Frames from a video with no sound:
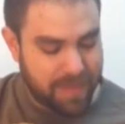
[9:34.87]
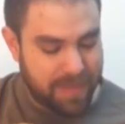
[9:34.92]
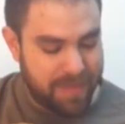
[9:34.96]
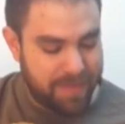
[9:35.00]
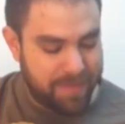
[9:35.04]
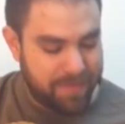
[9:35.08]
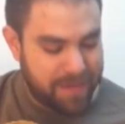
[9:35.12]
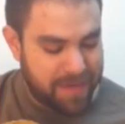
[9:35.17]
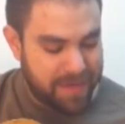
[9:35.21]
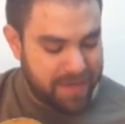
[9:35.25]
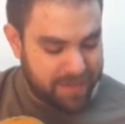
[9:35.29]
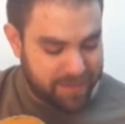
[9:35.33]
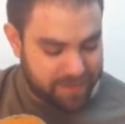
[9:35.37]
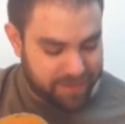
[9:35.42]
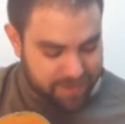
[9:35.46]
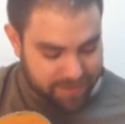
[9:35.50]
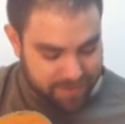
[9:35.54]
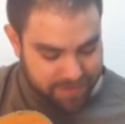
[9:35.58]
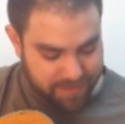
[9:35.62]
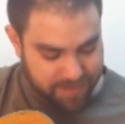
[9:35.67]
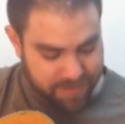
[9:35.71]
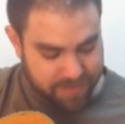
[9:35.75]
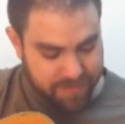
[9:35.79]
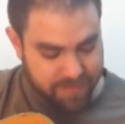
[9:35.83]
A minor,
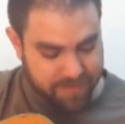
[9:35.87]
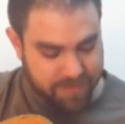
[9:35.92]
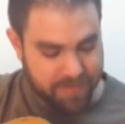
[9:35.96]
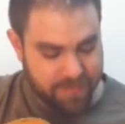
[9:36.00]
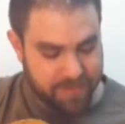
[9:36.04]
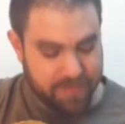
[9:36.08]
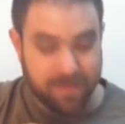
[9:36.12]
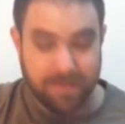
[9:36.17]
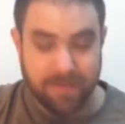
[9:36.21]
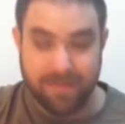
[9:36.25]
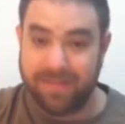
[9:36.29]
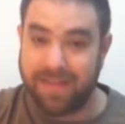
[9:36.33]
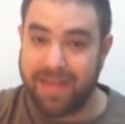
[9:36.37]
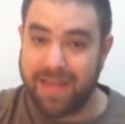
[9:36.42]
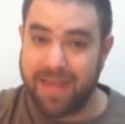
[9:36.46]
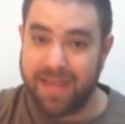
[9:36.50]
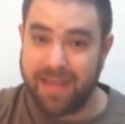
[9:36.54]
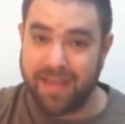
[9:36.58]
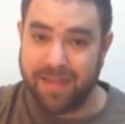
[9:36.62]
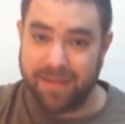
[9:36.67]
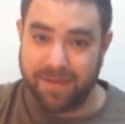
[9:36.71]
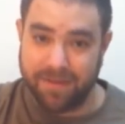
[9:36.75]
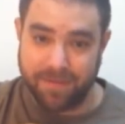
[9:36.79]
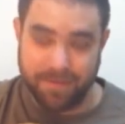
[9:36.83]

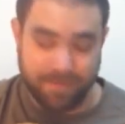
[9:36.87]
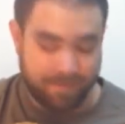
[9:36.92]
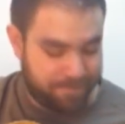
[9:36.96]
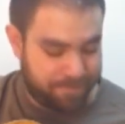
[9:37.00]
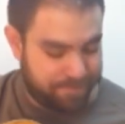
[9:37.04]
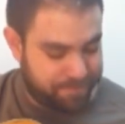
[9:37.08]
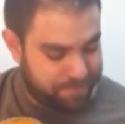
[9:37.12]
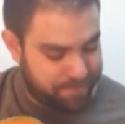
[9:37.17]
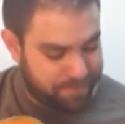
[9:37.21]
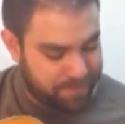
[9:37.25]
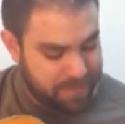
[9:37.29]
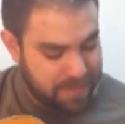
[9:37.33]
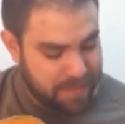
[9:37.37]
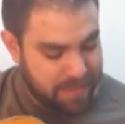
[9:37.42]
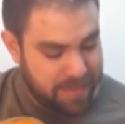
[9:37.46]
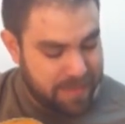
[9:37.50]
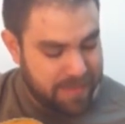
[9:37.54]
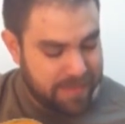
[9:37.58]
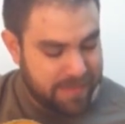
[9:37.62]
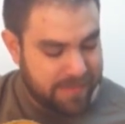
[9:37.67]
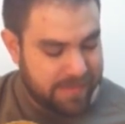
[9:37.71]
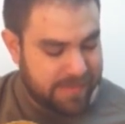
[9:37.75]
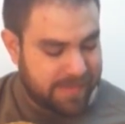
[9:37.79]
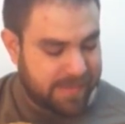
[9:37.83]

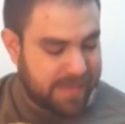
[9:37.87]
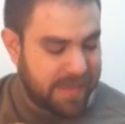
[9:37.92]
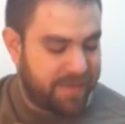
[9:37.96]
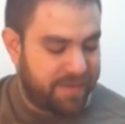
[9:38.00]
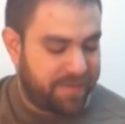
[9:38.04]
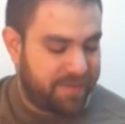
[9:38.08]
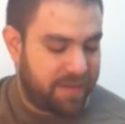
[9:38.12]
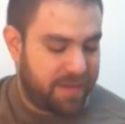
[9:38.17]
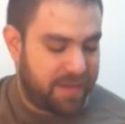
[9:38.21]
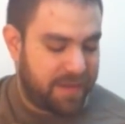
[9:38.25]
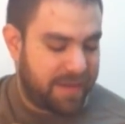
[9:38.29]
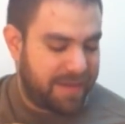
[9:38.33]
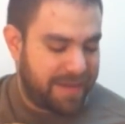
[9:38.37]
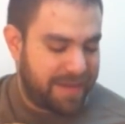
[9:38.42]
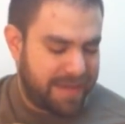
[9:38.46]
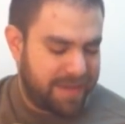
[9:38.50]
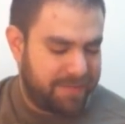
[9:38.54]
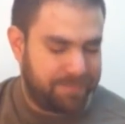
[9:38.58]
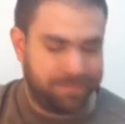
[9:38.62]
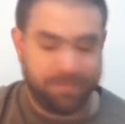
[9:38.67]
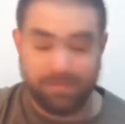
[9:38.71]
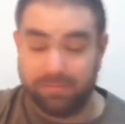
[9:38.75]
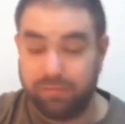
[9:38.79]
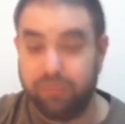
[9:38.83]
ten, seven, uh,
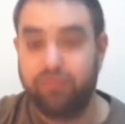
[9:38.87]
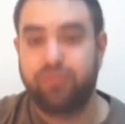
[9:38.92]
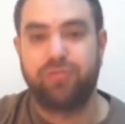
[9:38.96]
eight.